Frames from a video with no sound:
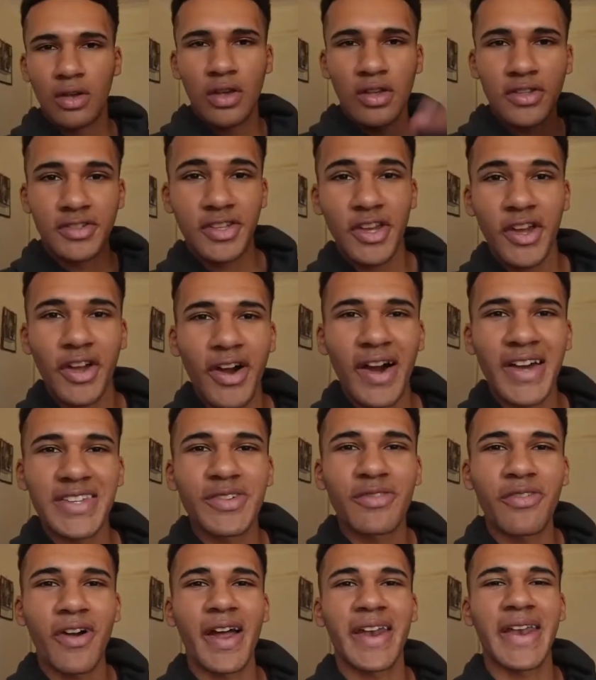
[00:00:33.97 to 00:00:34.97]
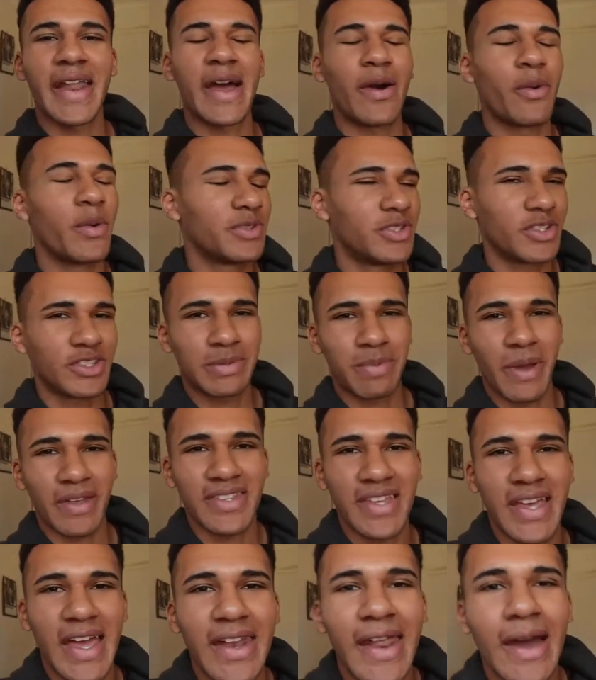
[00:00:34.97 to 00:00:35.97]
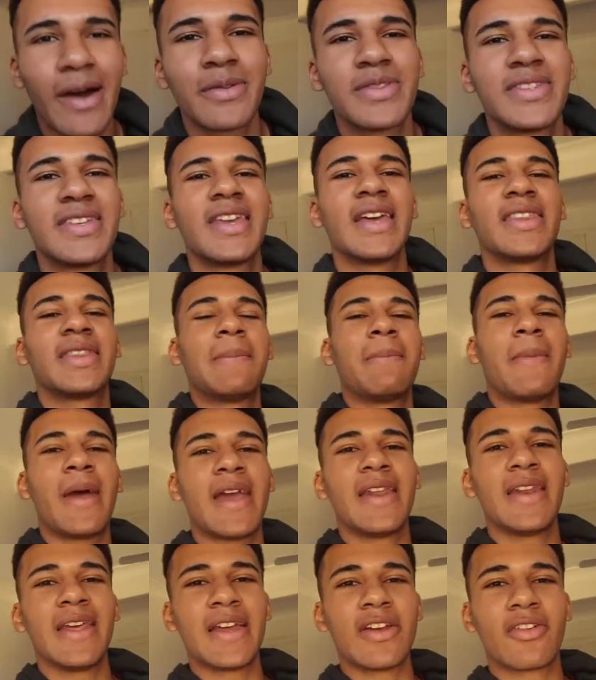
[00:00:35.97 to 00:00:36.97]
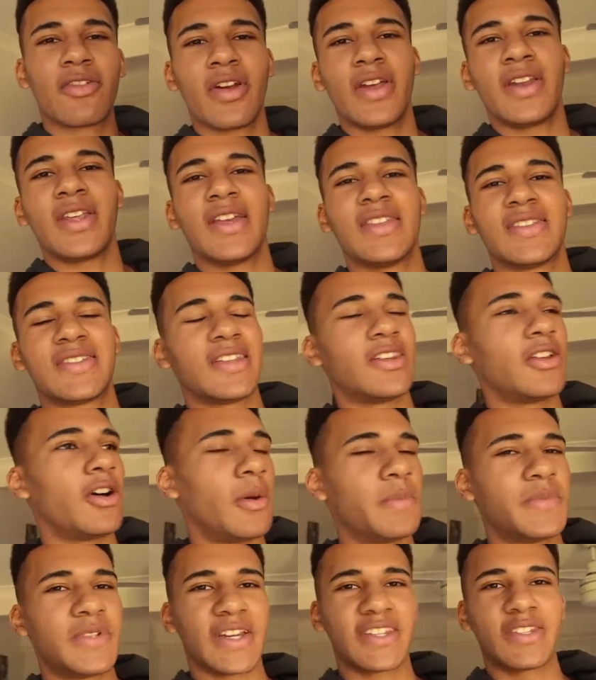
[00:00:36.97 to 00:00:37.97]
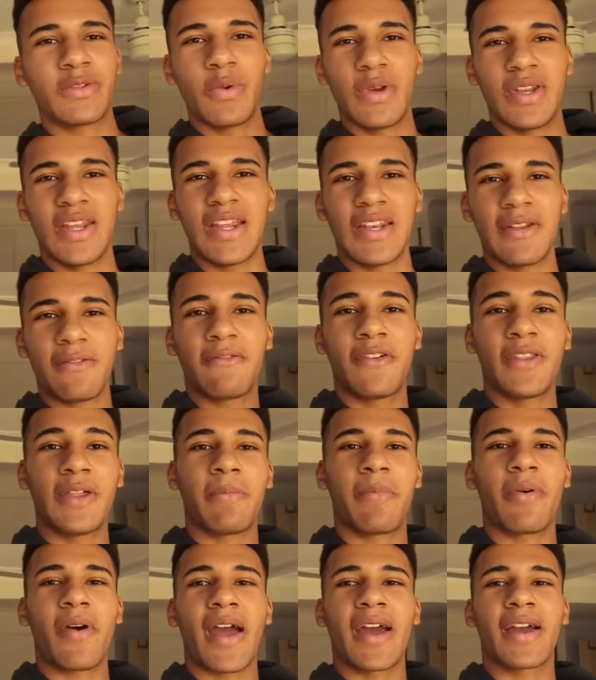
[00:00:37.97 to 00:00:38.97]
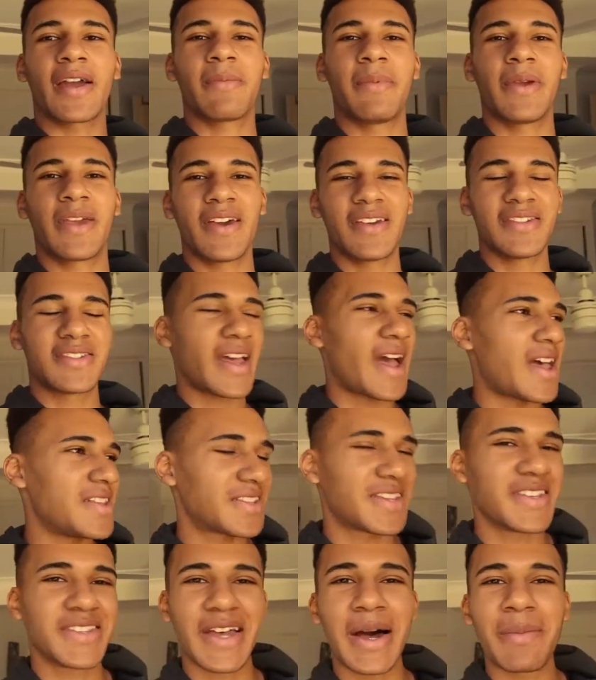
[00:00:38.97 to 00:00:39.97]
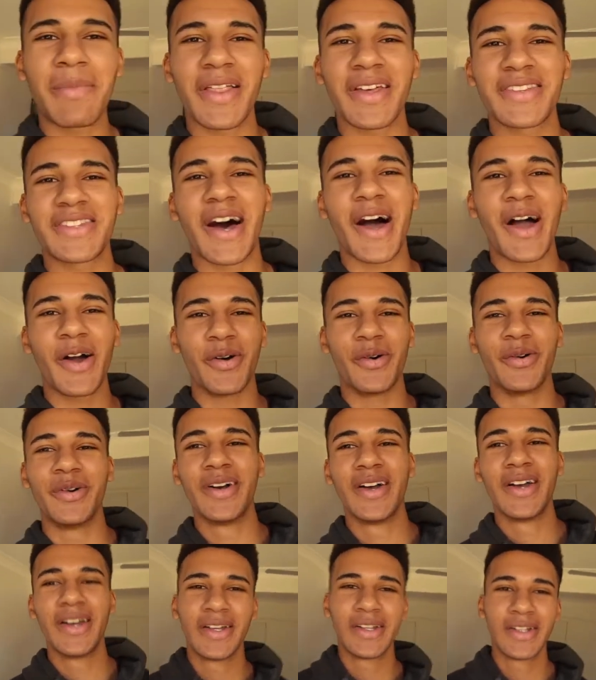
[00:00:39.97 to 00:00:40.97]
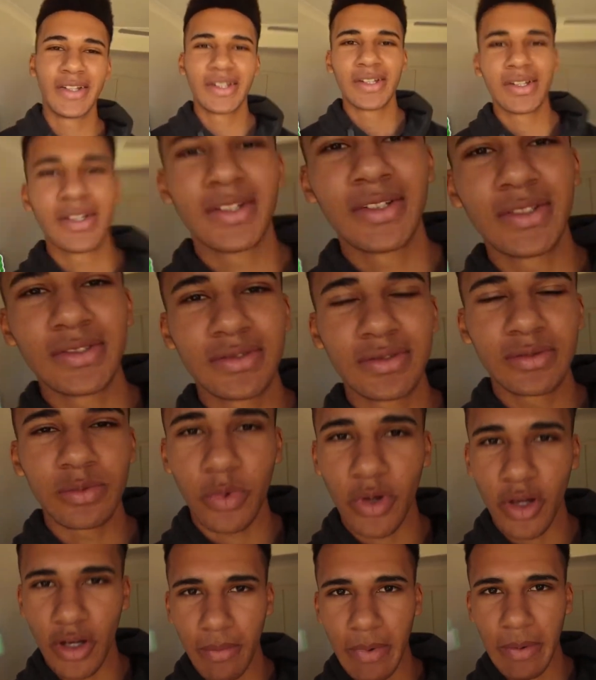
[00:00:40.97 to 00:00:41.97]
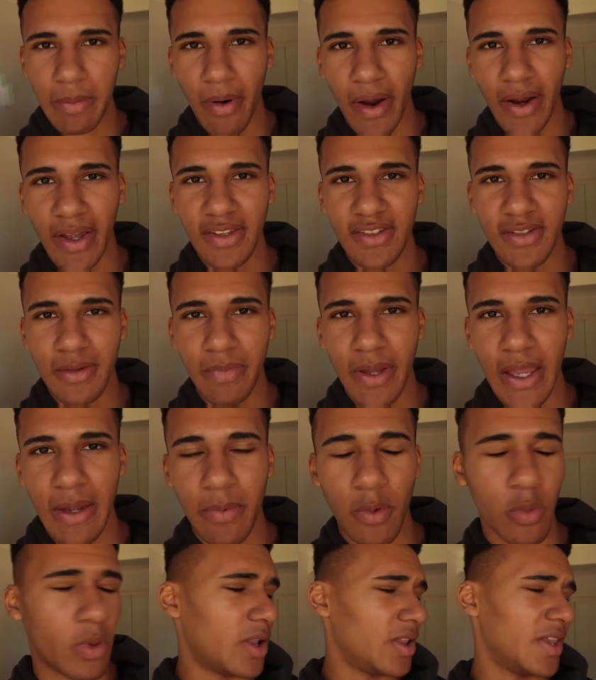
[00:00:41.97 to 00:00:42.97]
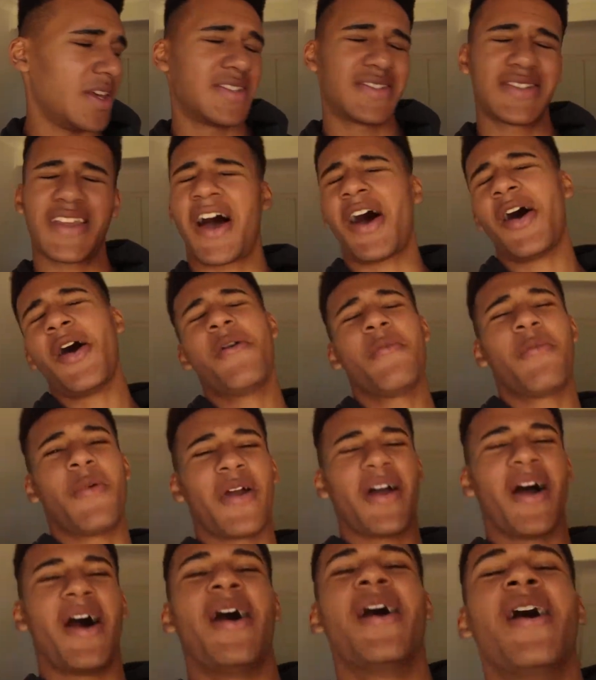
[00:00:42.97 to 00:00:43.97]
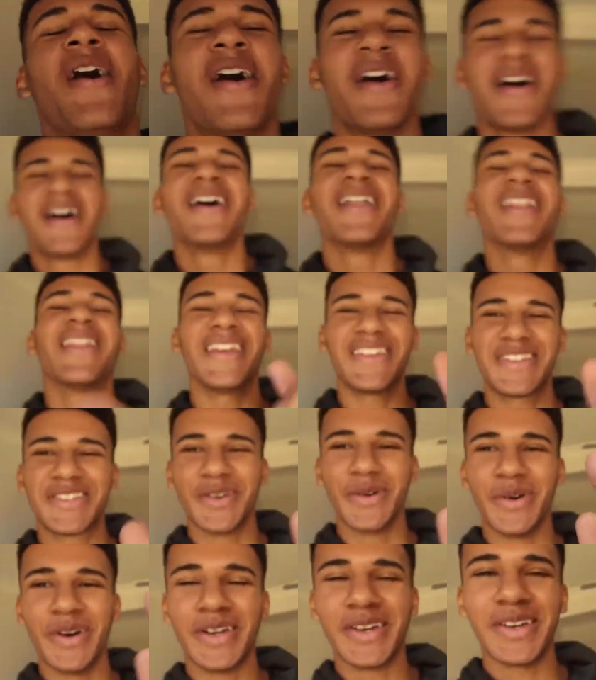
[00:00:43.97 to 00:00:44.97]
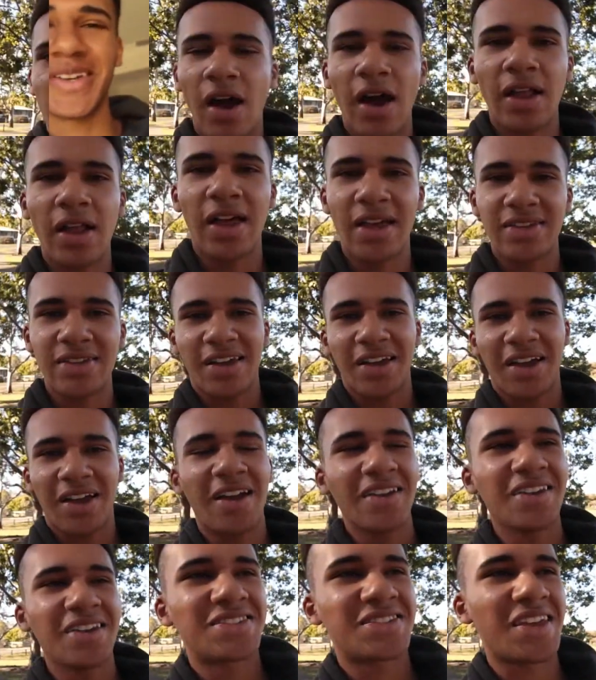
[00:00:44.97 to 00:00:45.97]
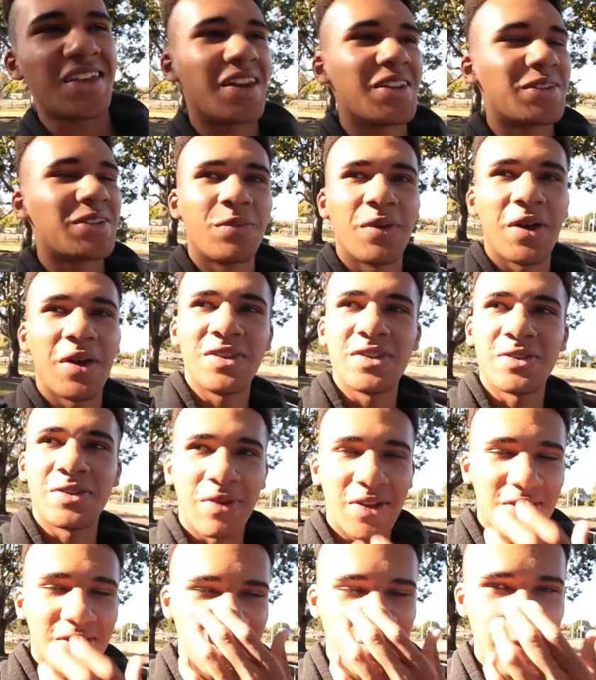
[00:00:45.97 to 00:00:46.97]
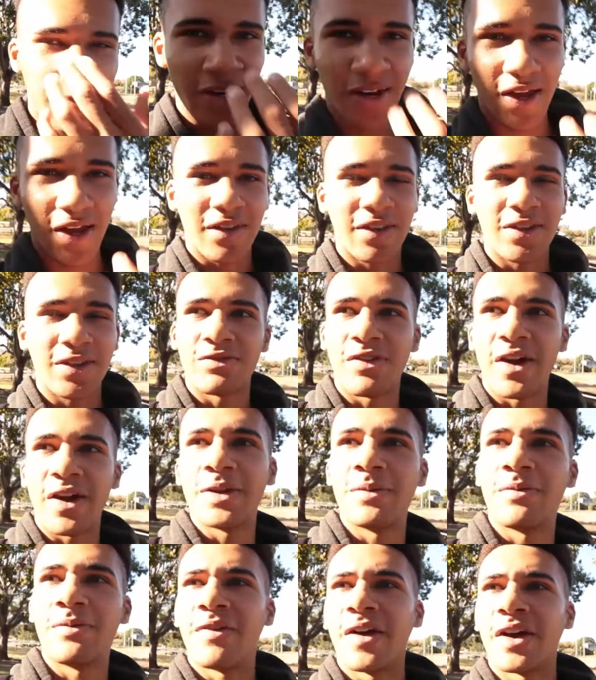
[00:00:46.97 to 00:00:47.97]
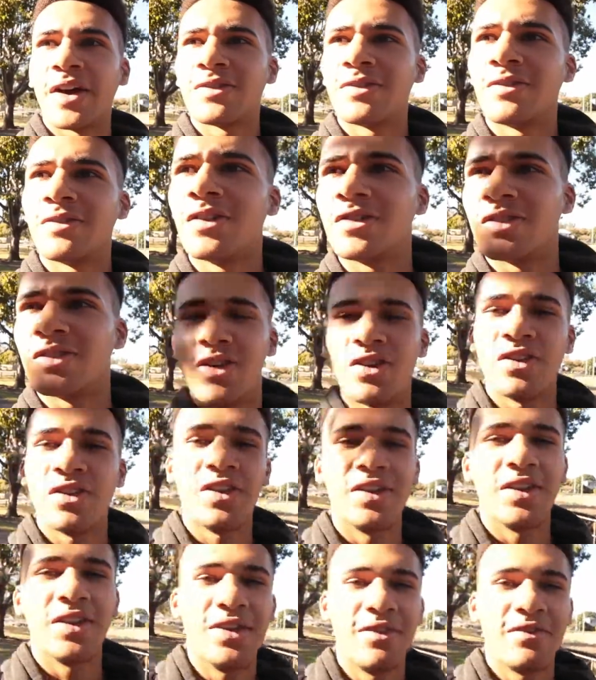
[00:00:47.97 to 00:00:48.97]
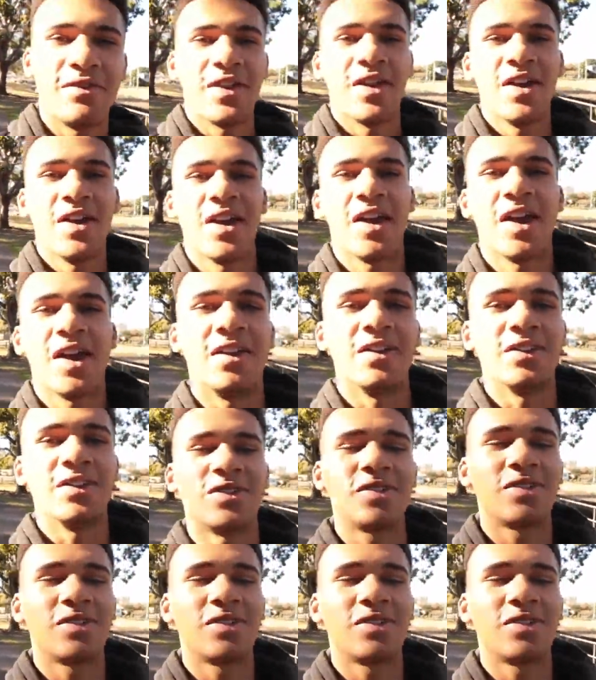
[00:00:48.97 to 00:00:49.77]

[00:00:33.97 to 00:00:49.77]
So guys, right now we're just about to head out to get the main ingredients and objects we need for the prank because as you can tell by the title, we're going to be pranking some people. Well, at least I hope we are. Let's do it. Right, uh, lads, like I understand it's weird just me spitting out these random facts for those of you that live in